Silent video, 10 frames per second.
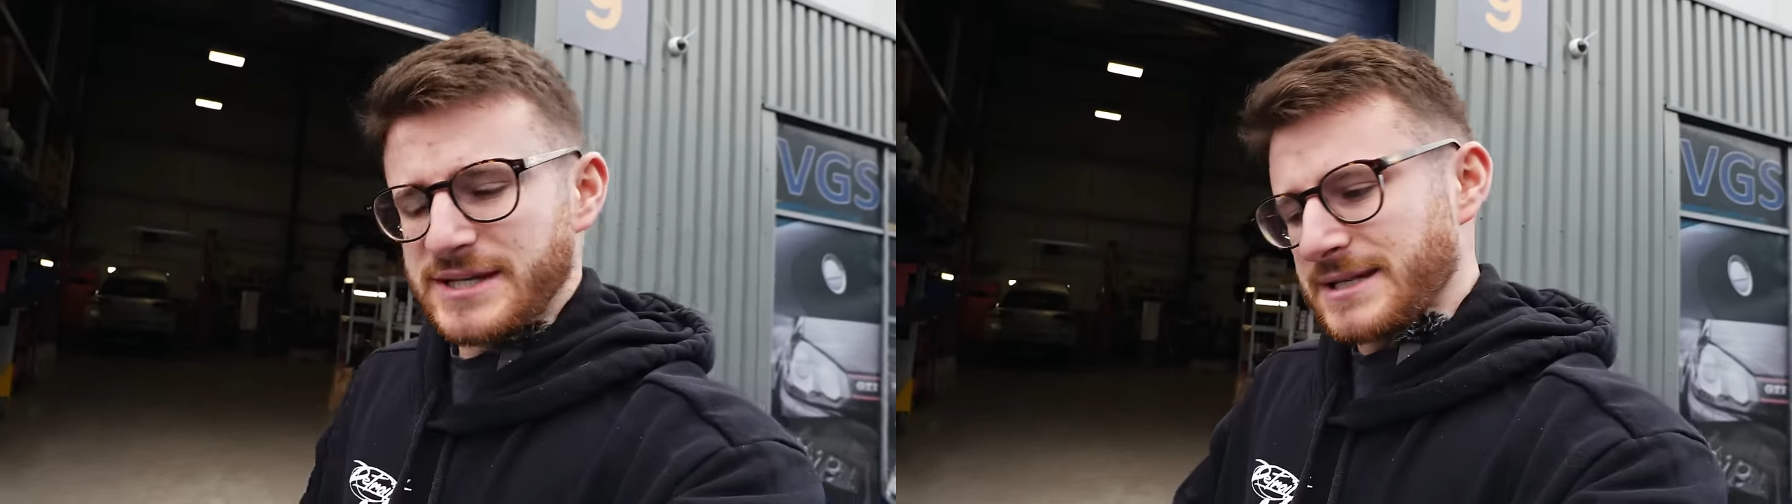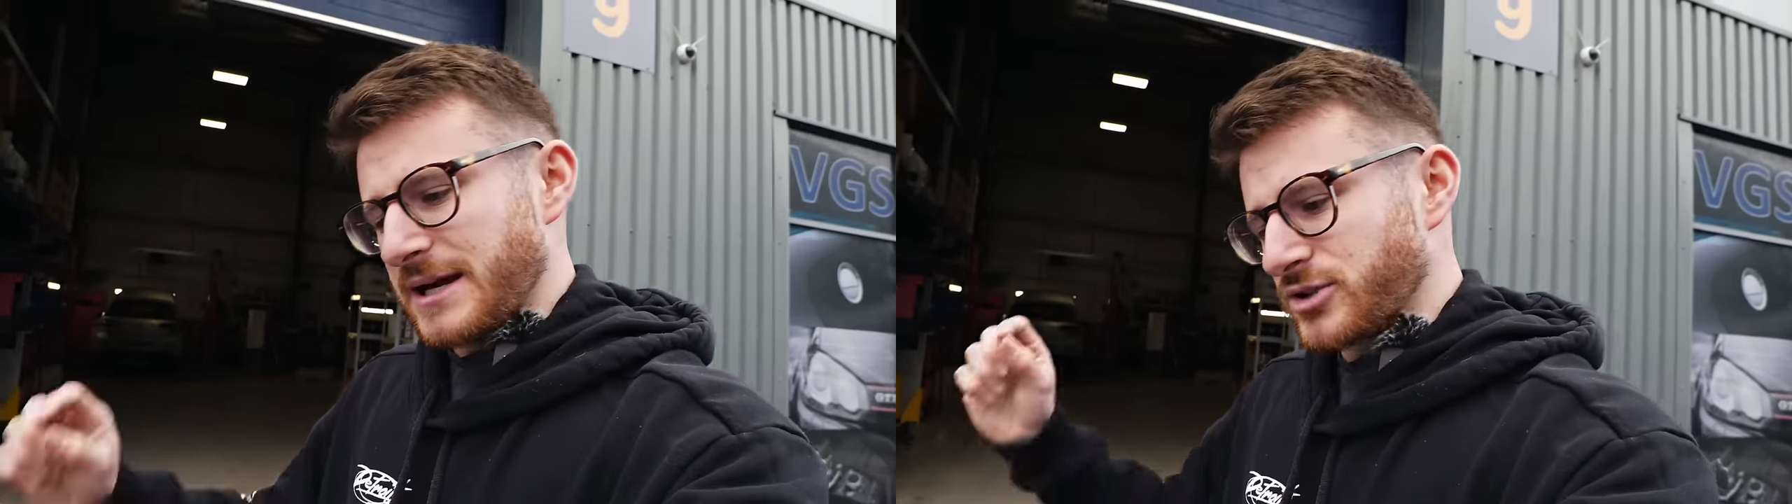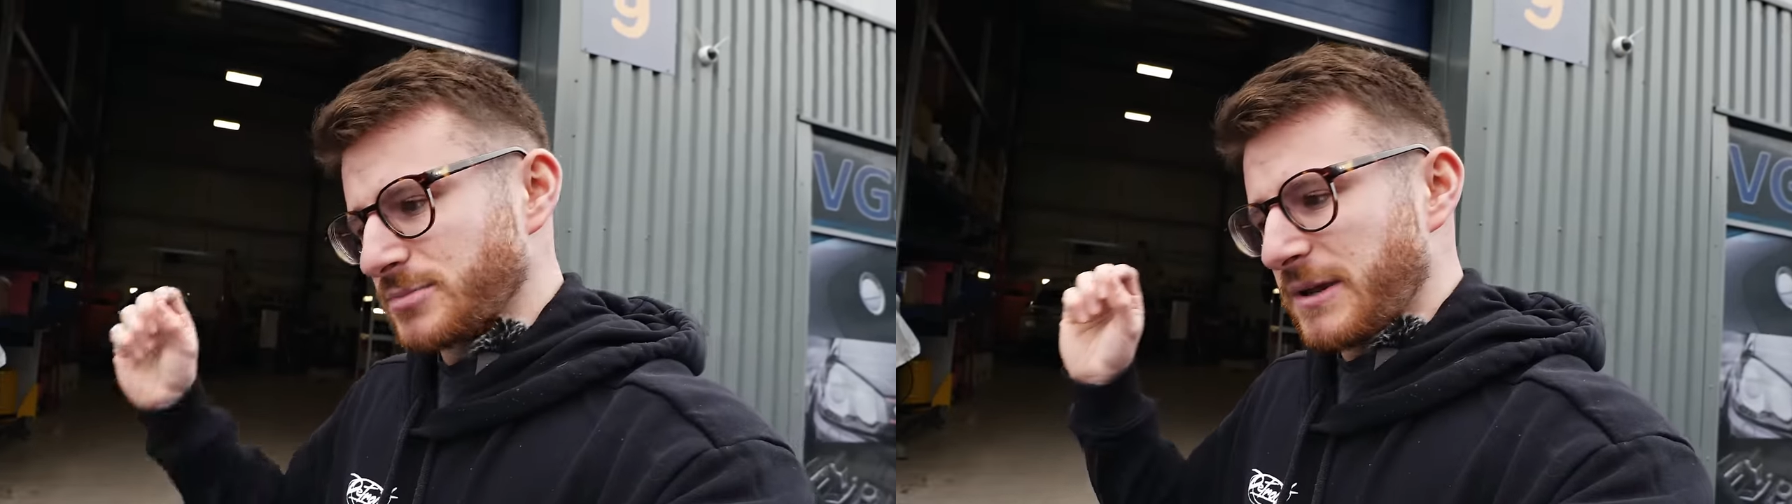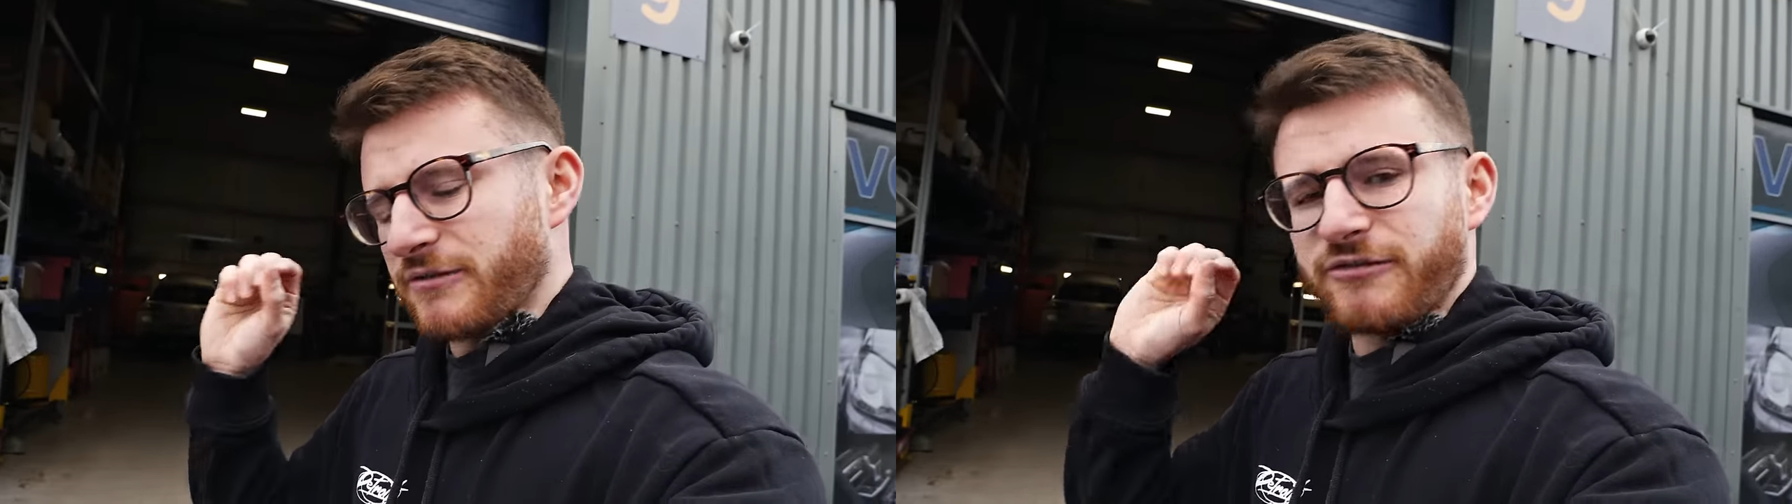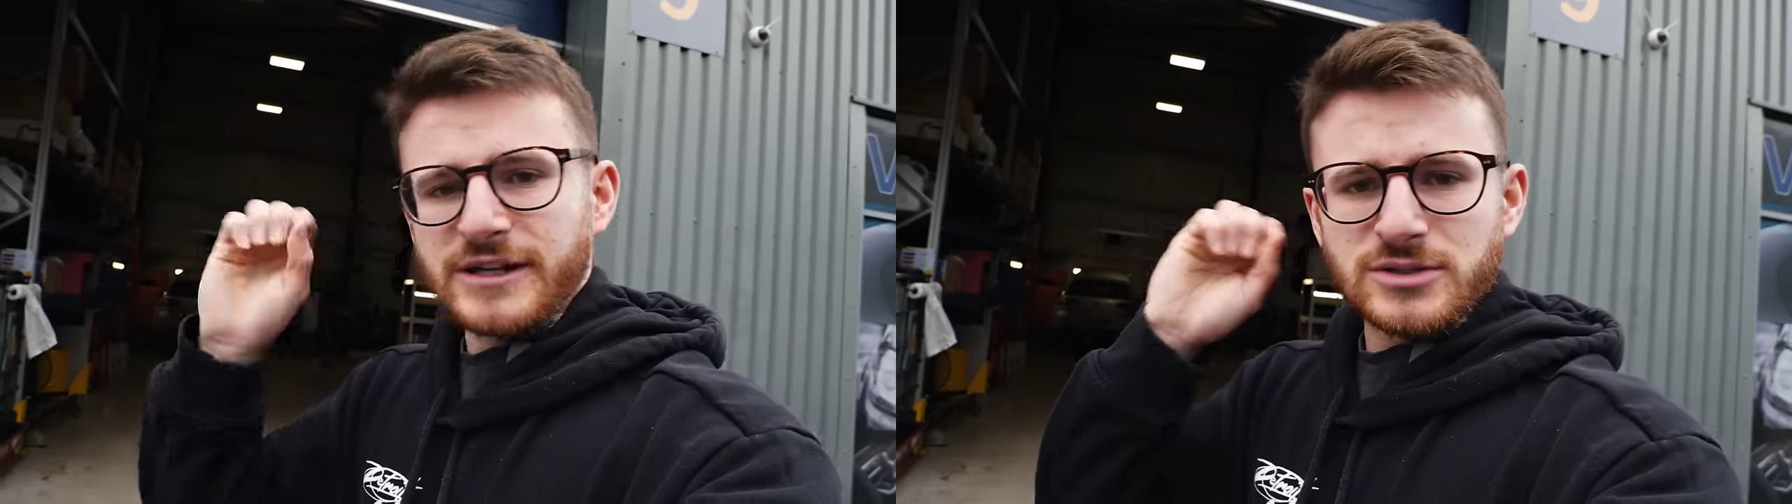is now just
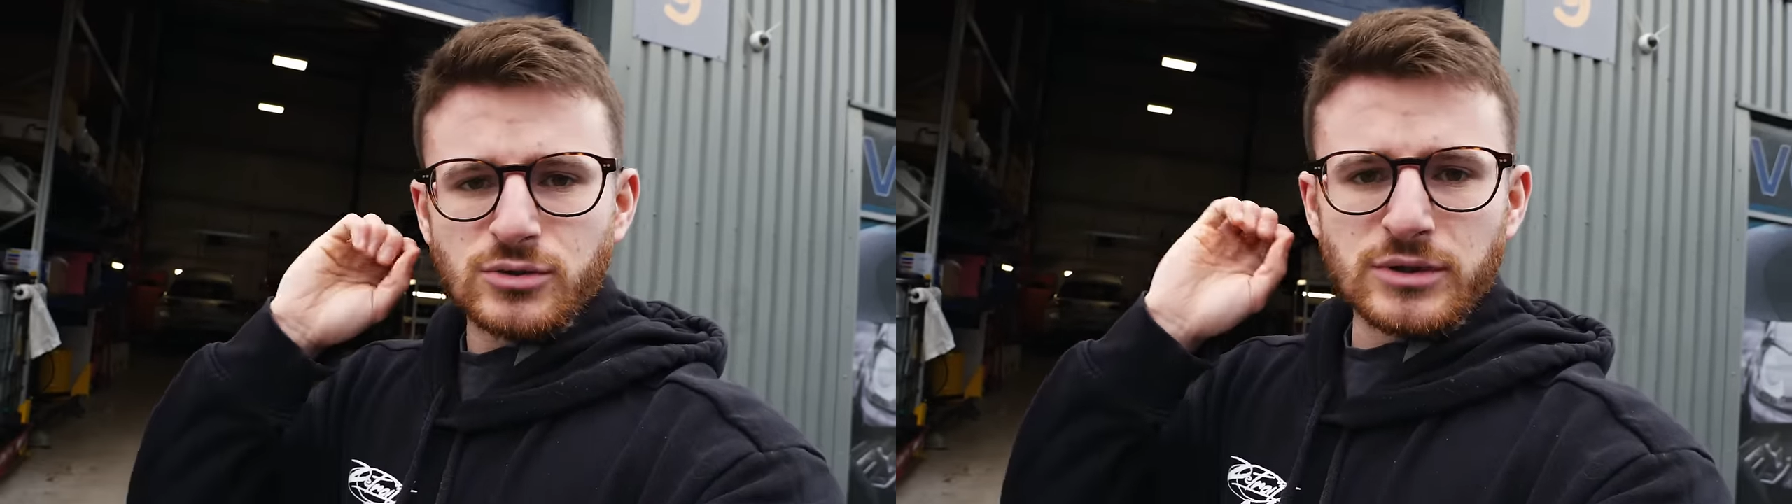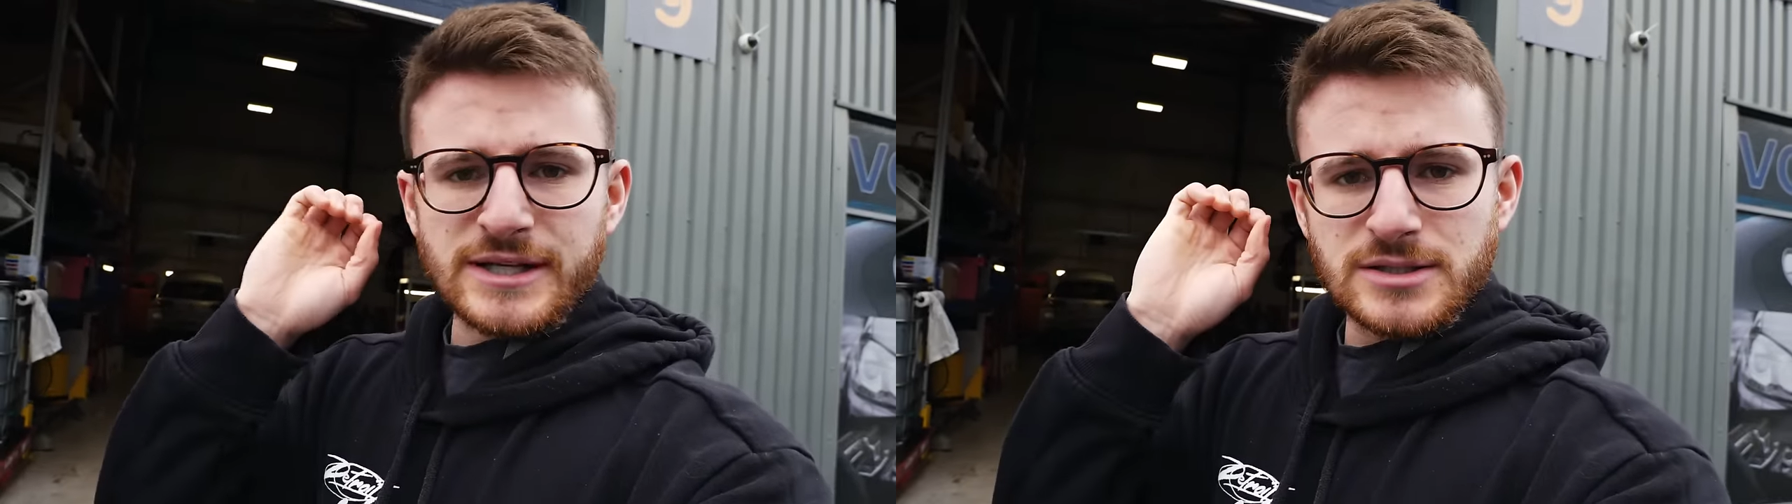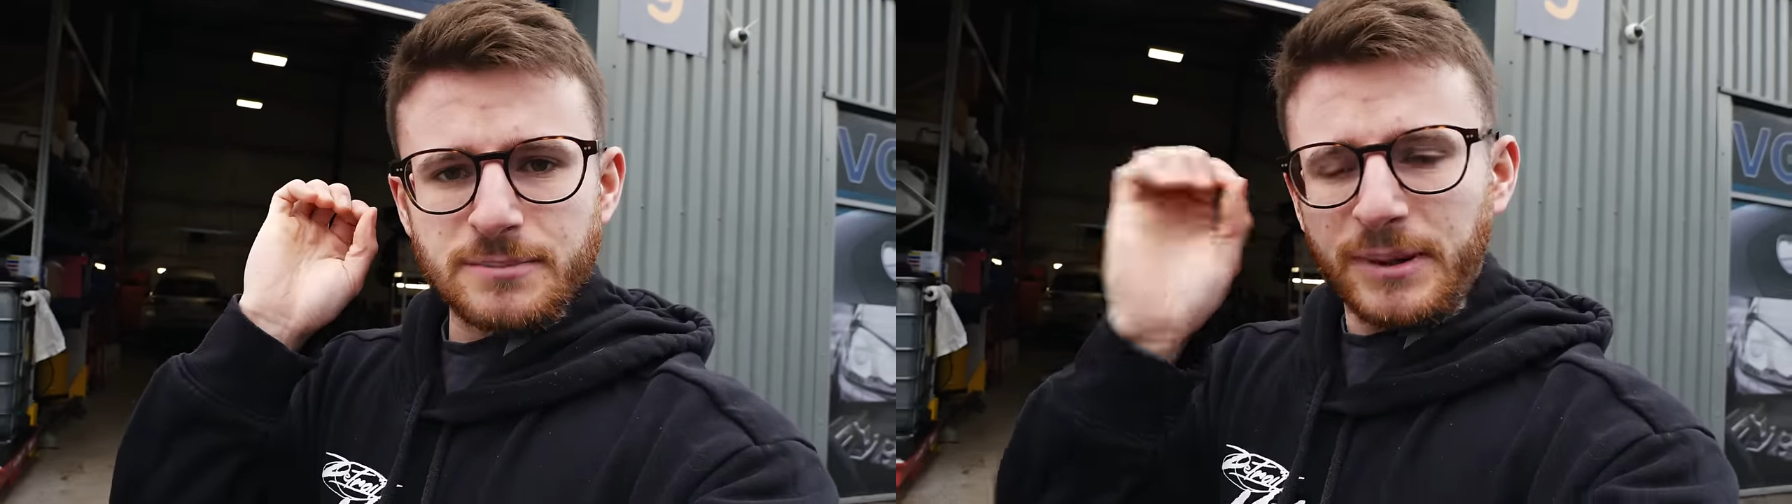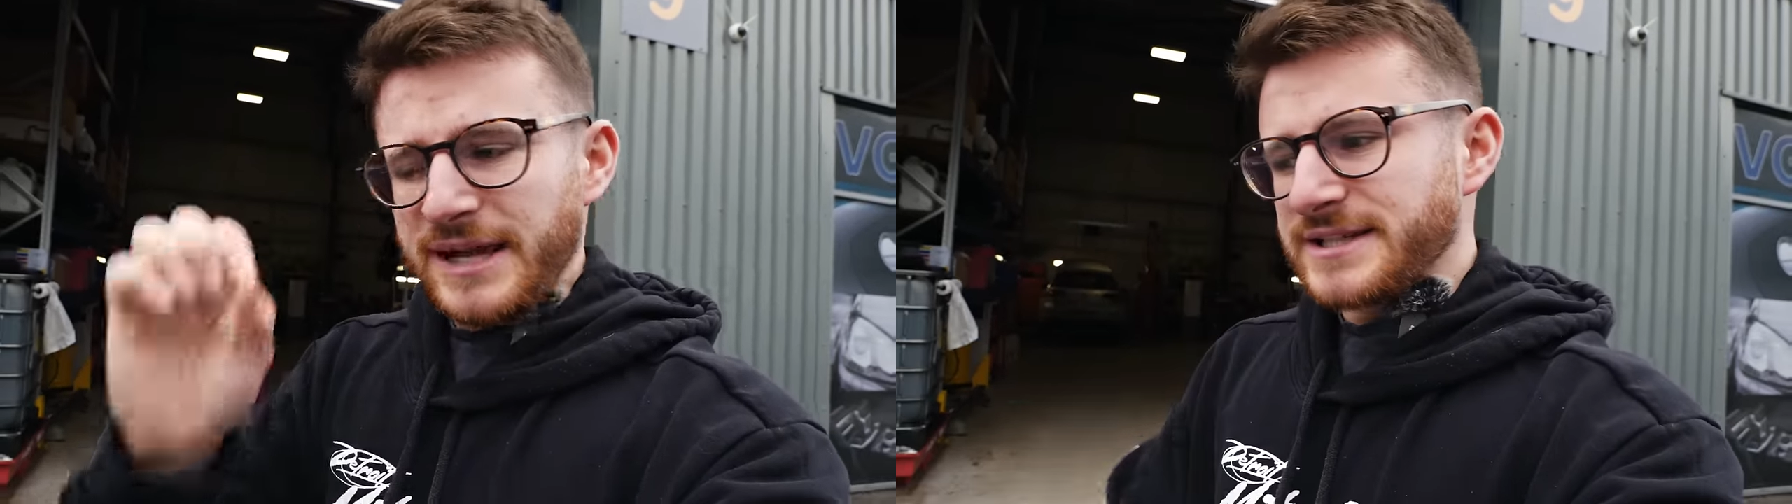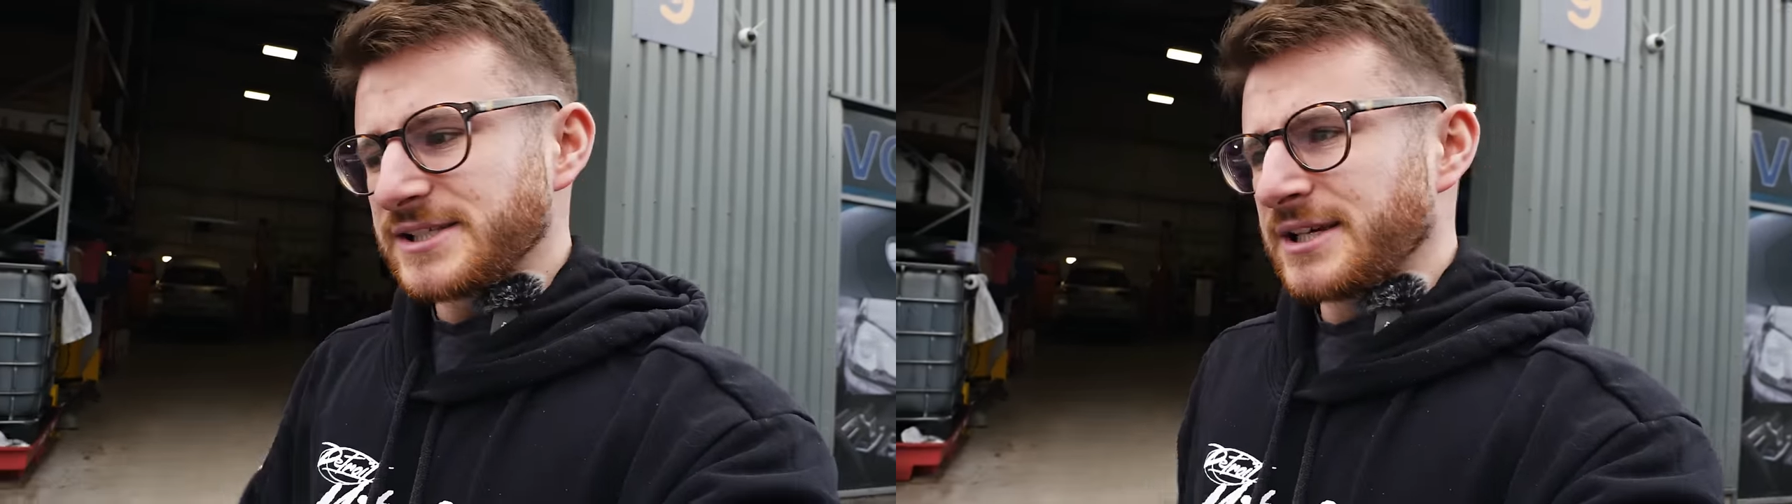being fixed all into
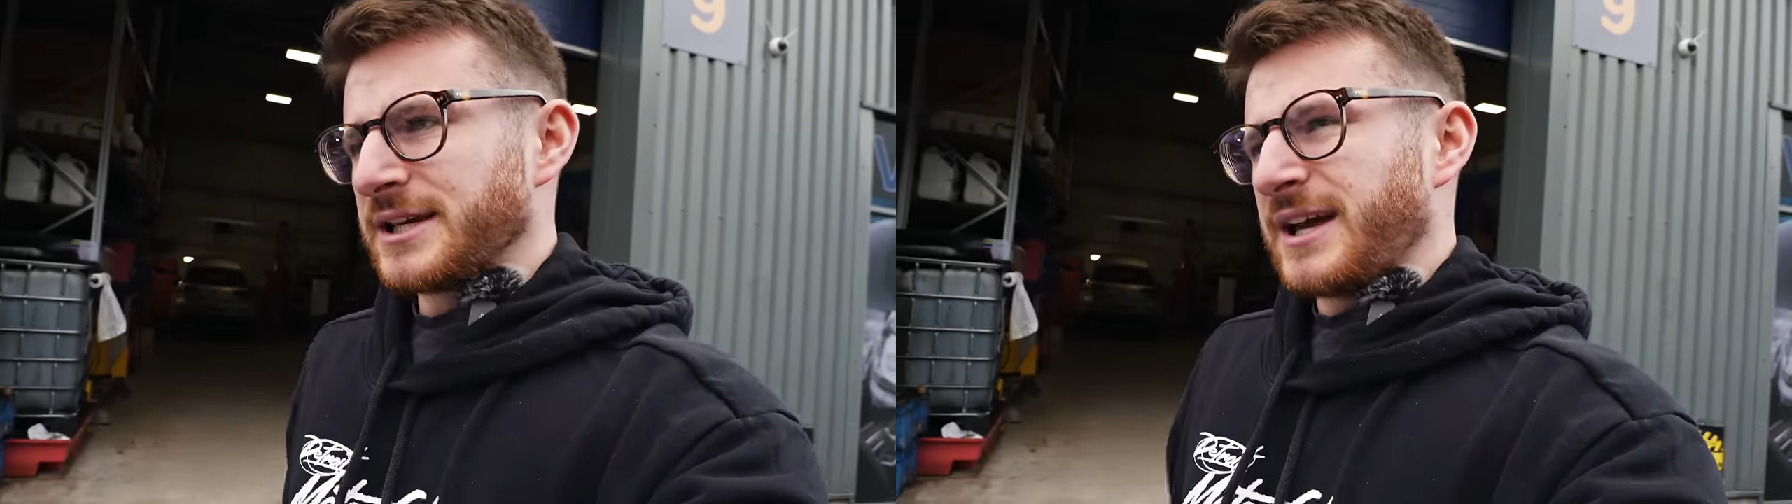place.